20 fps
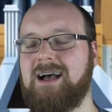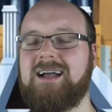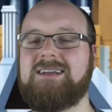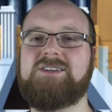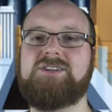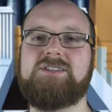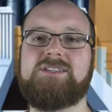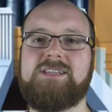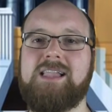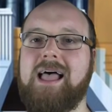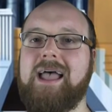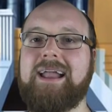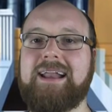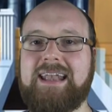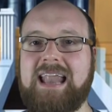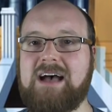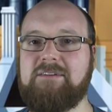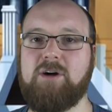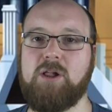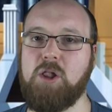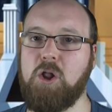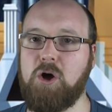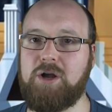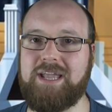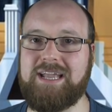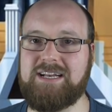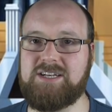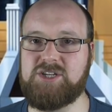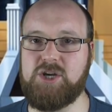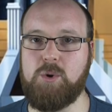I just like never
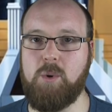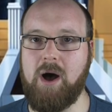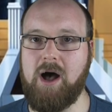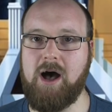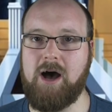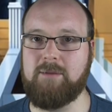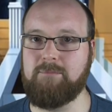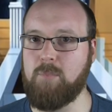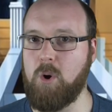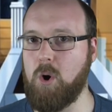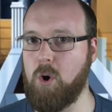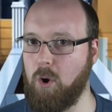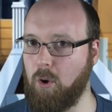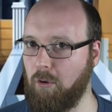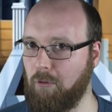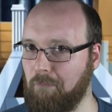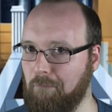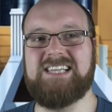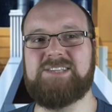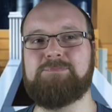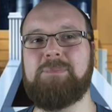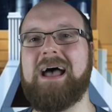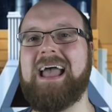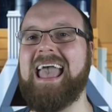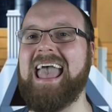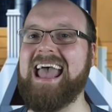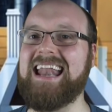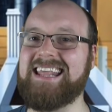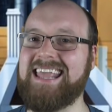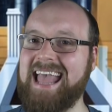looking too hard more. It's my
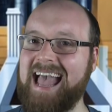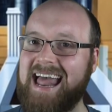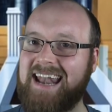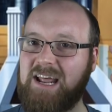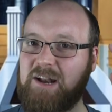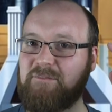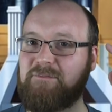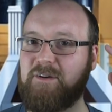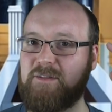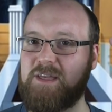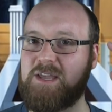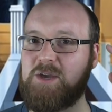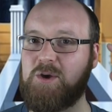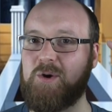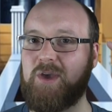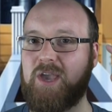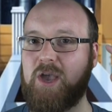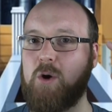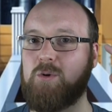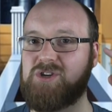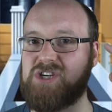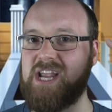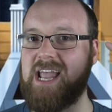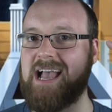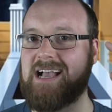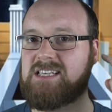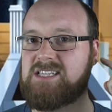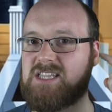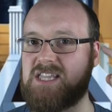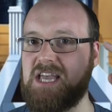headcanon for the Yu-Gi-Oh!
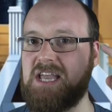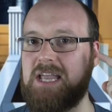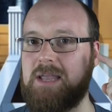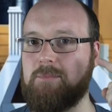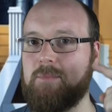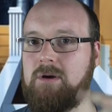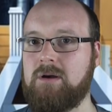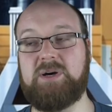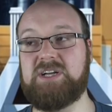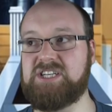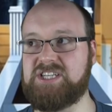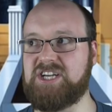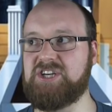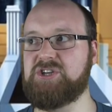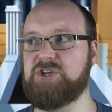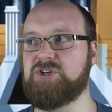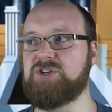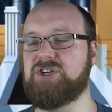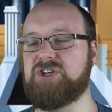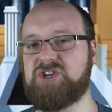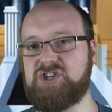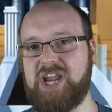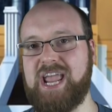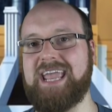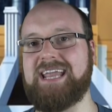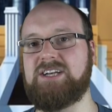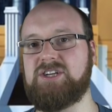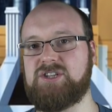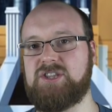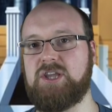GX theme. Petition to
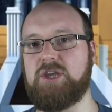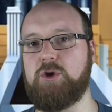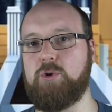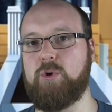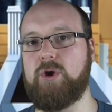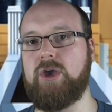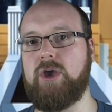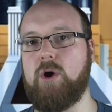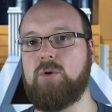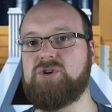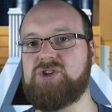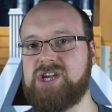change the Yu-Gi-Oh!